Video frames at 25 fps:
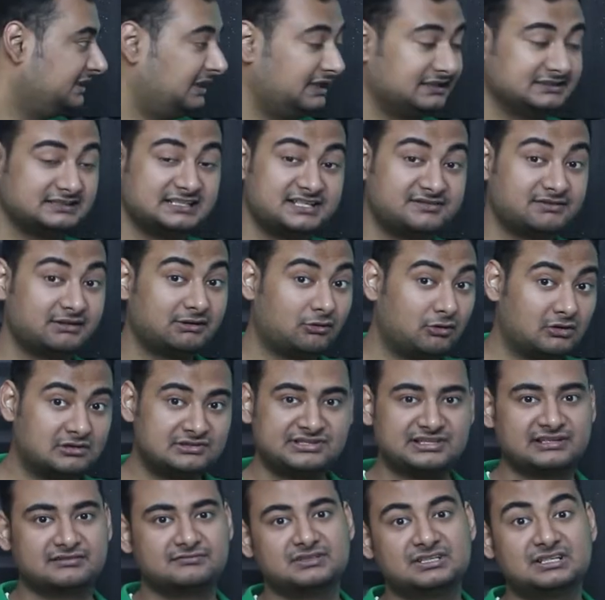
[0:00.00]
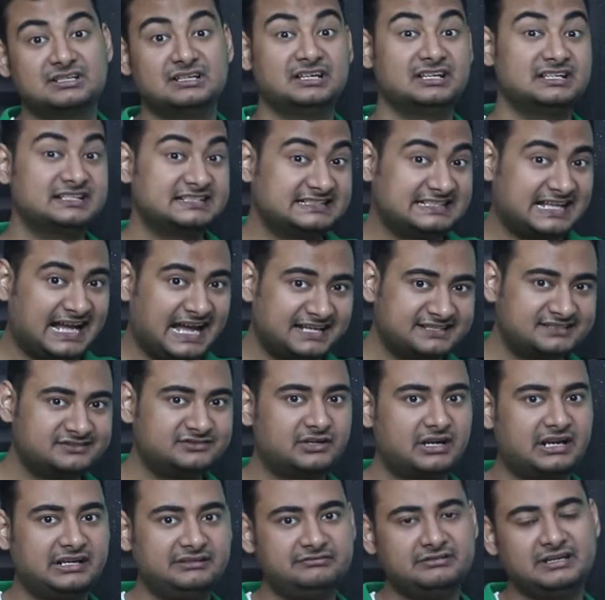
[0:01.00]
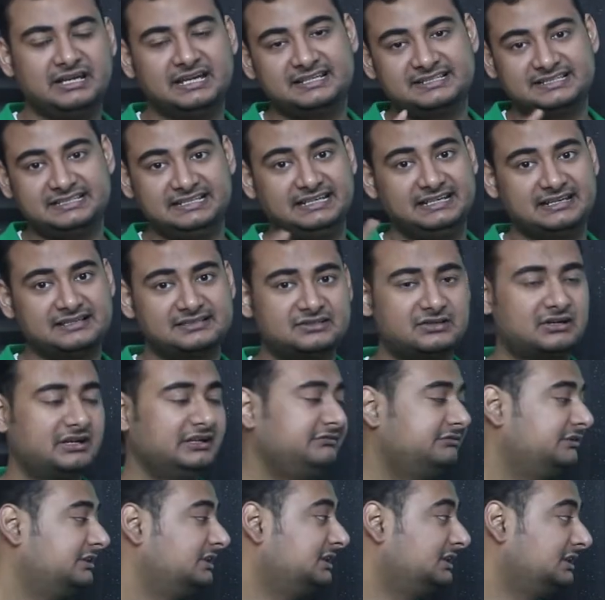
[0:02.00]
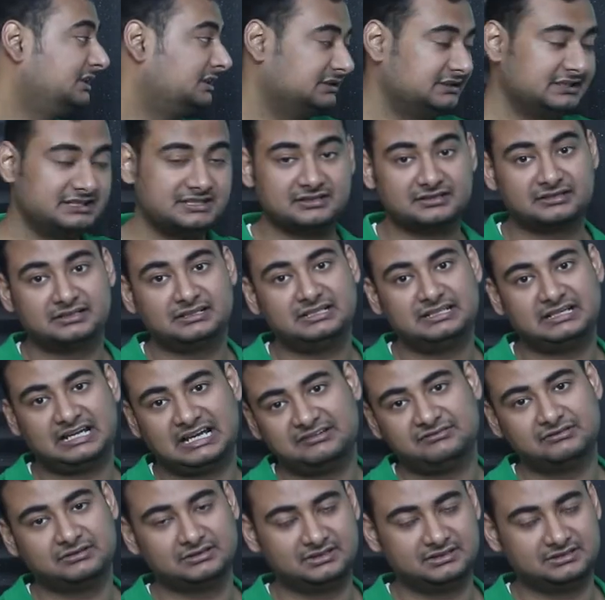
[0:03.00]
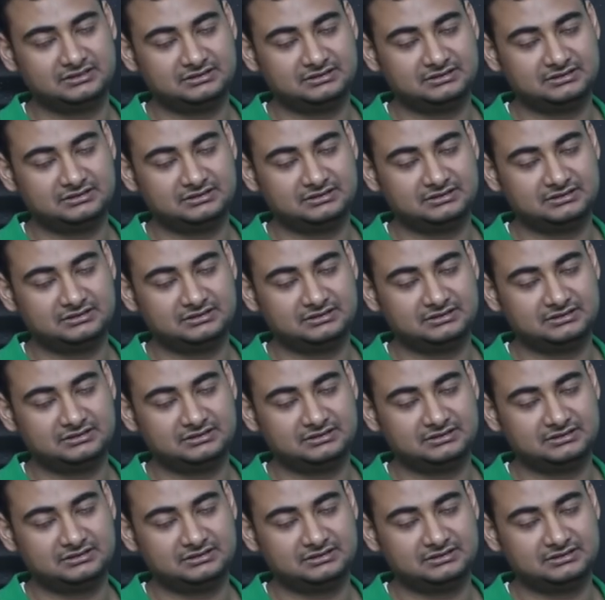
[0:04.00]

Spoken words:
And that's why all server SAS drive, SAS drive, they generally have